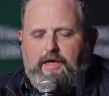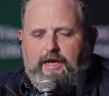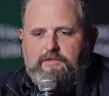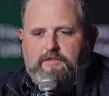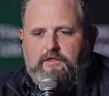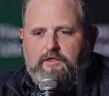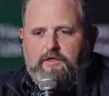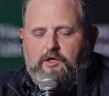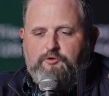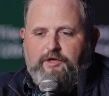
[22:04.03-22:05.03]
as
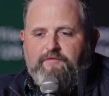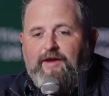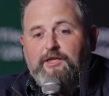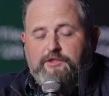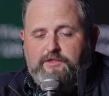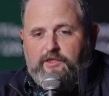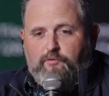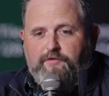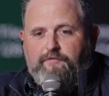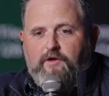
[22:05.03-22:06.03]
a creative agency
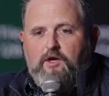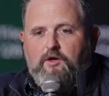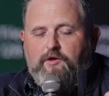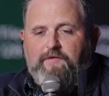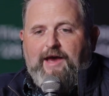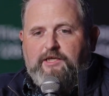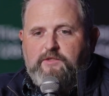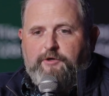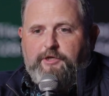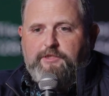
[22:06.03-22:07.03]
we've had
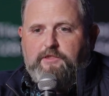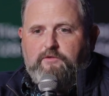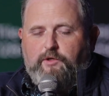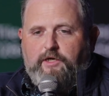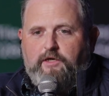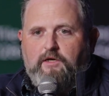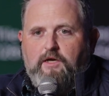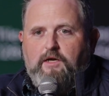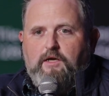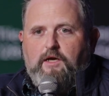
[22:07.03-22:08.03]
experiences where
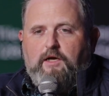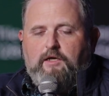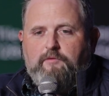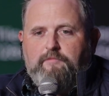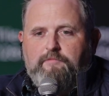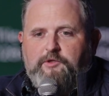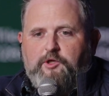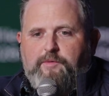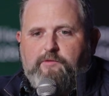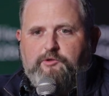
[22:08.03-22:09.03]

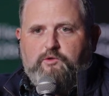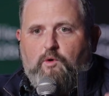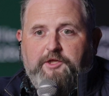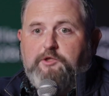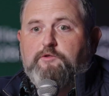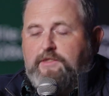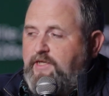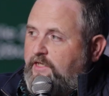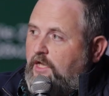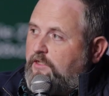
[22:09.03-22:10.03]
people just want to use the
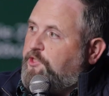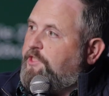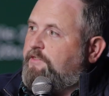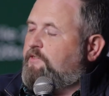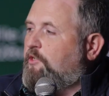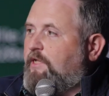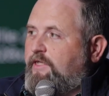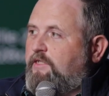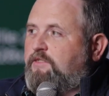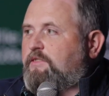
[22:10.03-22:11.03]
technology, and so
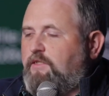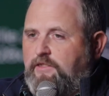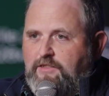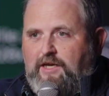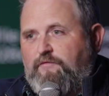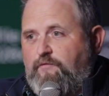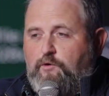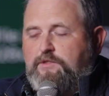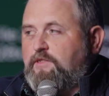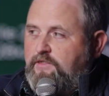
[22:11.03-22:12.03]
like let's kind of
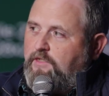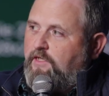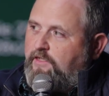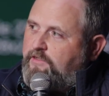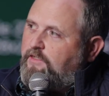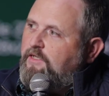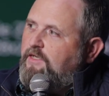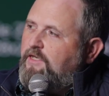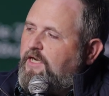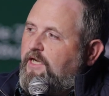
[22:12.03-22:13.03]
force a
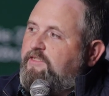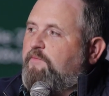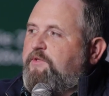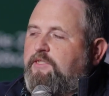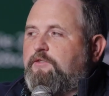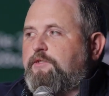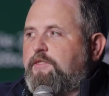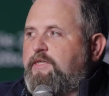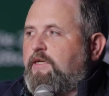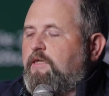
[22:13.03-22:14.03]
concept into
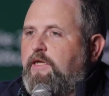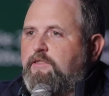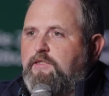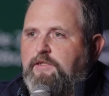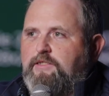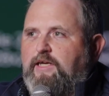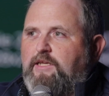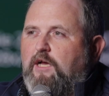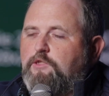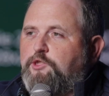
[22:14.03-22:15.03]
the
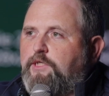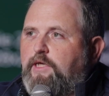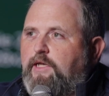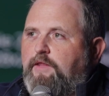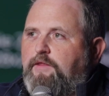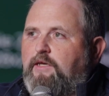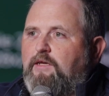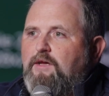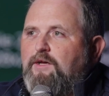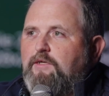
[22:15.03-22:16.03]
technology. And I think
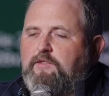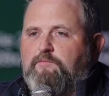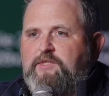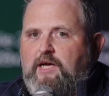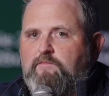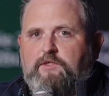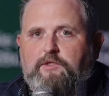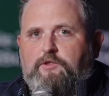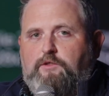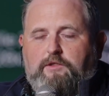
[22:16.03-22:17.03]
sometimes
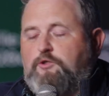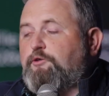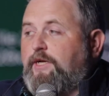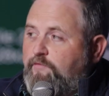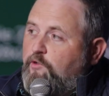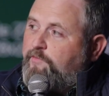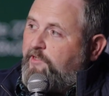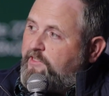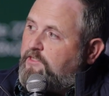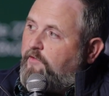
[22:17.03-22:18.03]
the creative
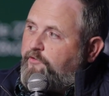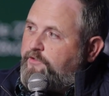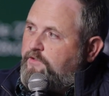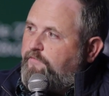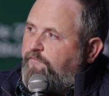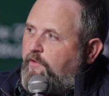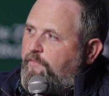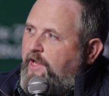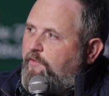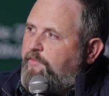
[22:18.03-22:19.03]
ultimately suffers
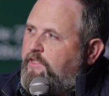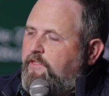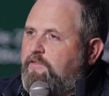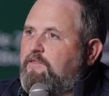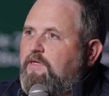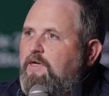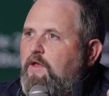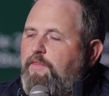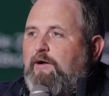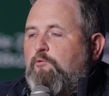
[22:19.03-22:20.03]
from that because
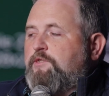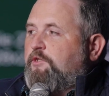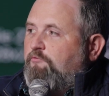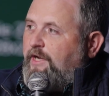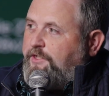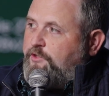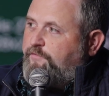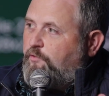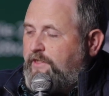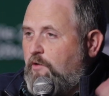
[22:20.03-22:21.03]
that wasn't the right use
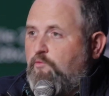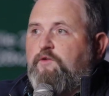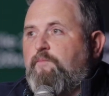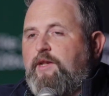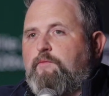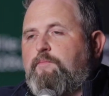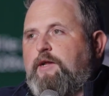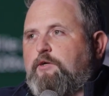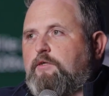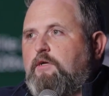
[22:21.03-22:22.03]
for it. That would have been a
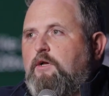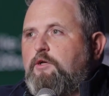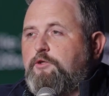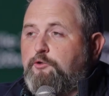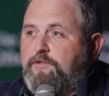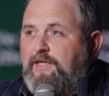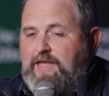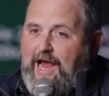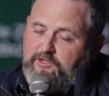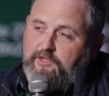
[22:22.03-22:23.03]
better use as
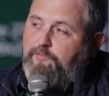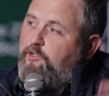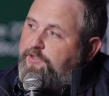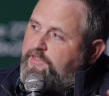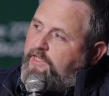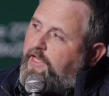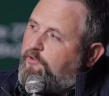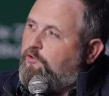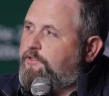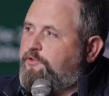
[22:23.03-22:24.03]
to actually build a set
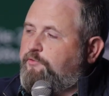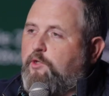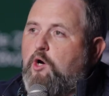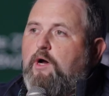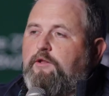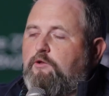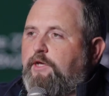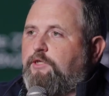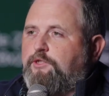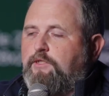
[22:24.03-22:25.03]
or to go on
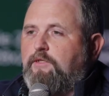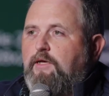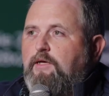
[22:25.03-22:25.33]
location.